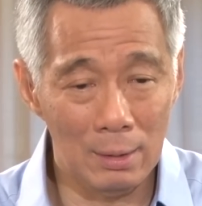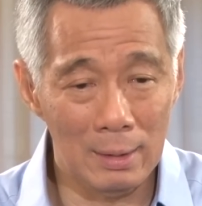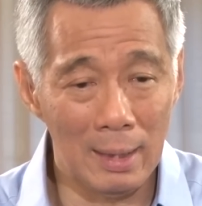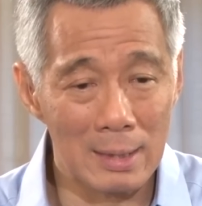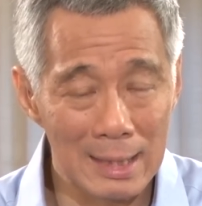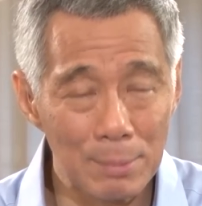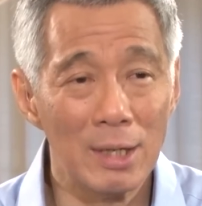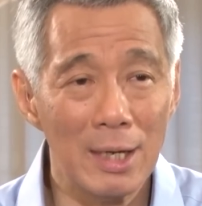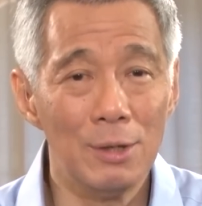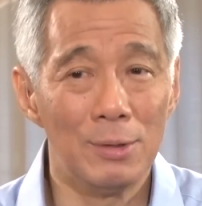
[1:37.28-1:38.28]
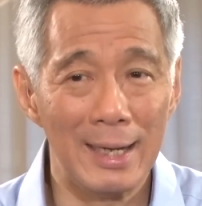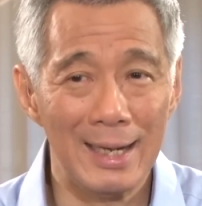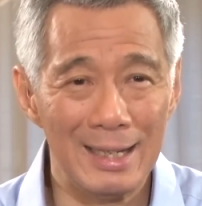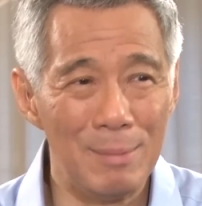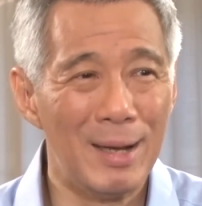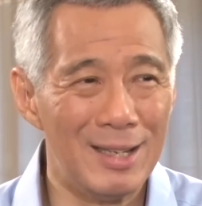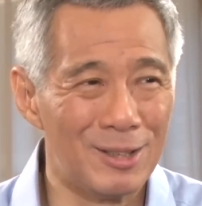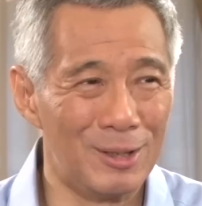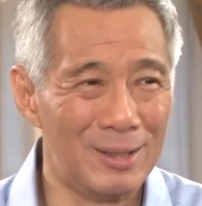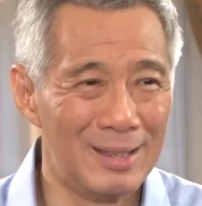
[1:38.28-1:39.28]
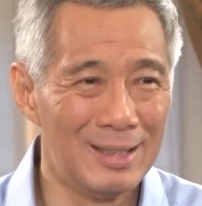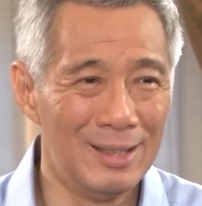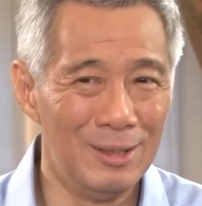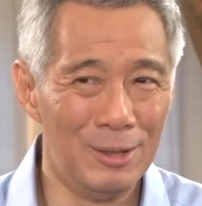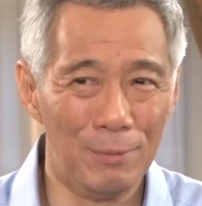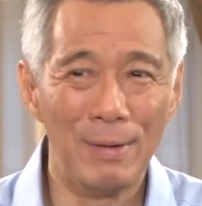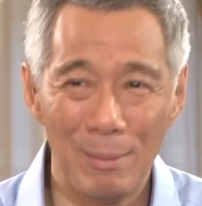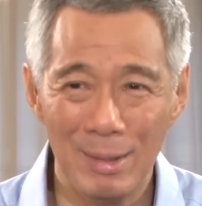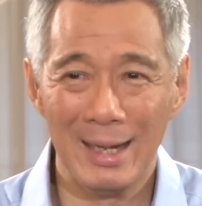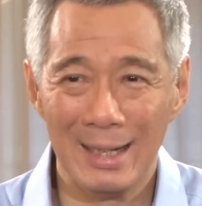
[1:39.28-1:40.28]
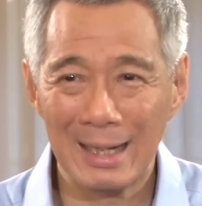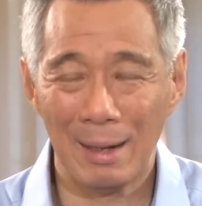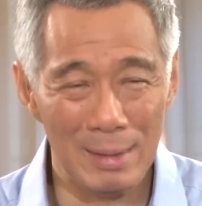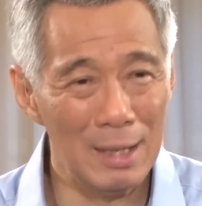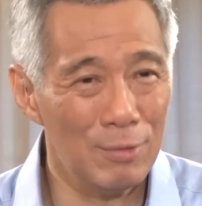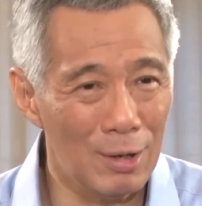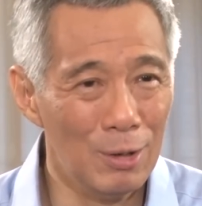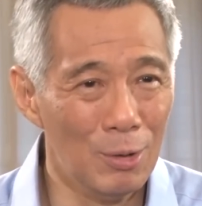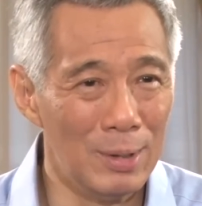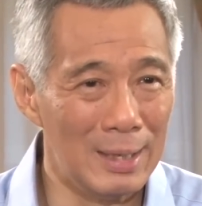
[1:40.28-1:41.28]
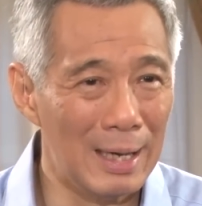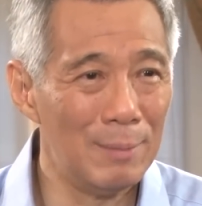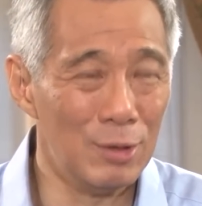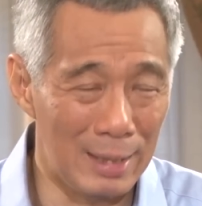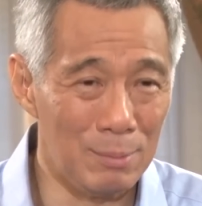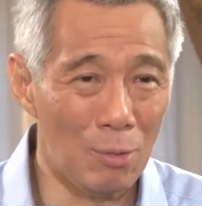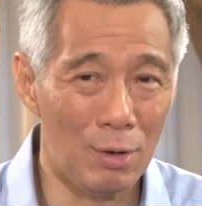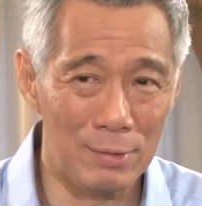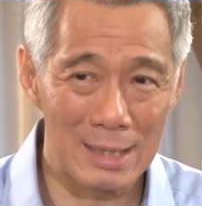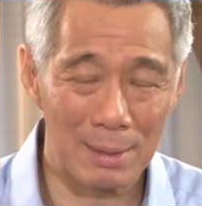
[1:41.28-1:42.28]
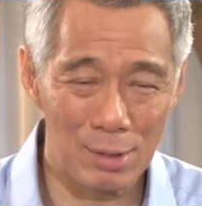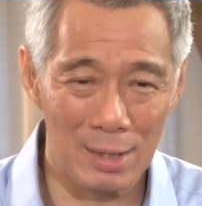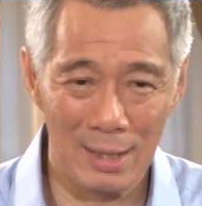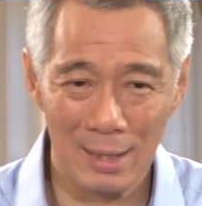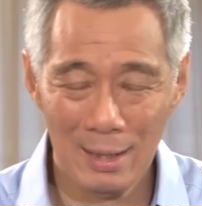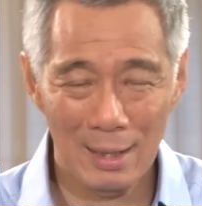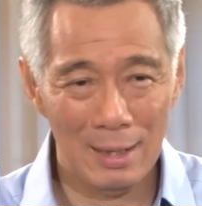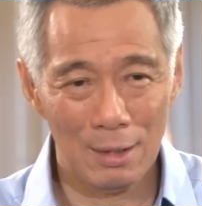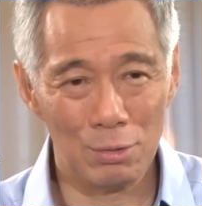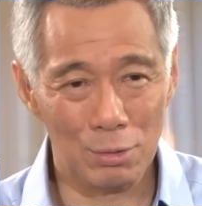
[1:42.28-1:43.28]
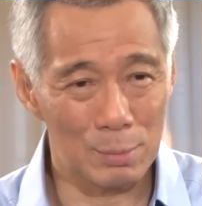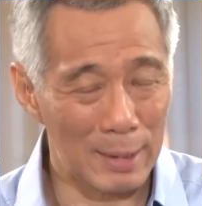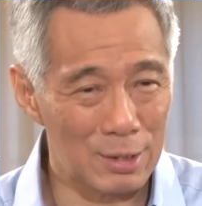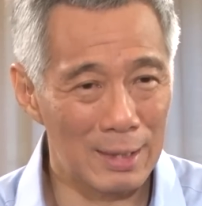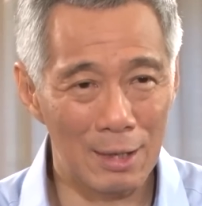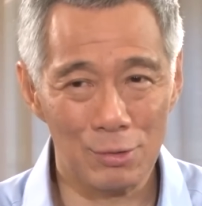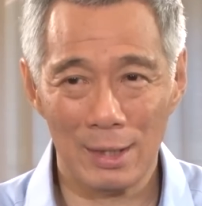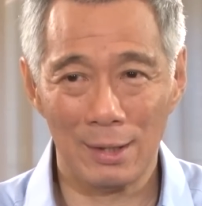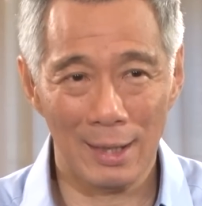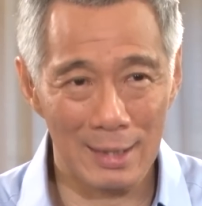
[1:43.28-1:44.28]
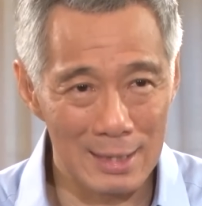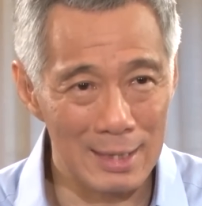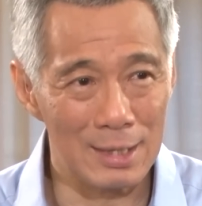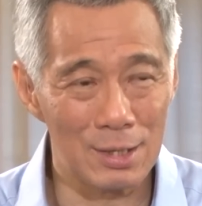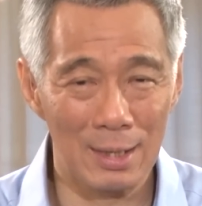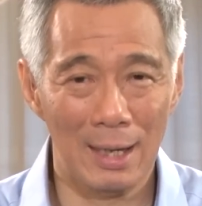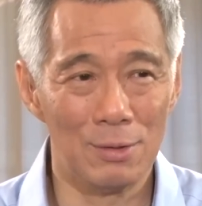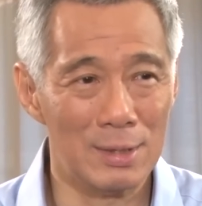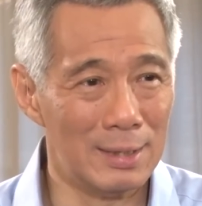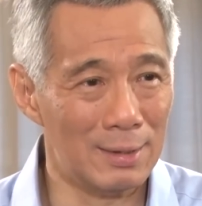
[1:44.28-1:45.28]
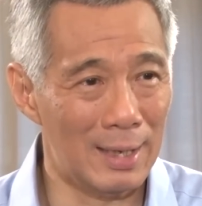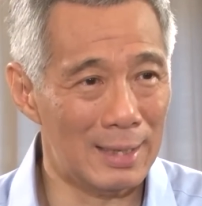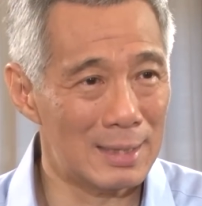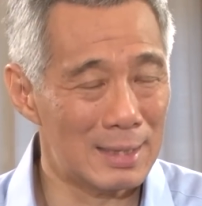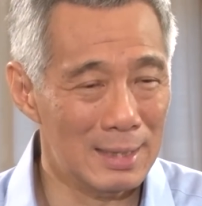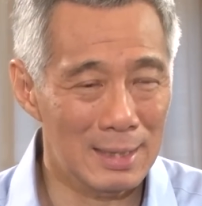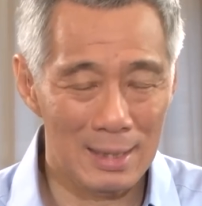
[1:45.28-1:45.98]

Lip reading: the subsidy you get depends on your family income. And if you are low income, you get more of a subsidy through special housing grants, additional housing grants.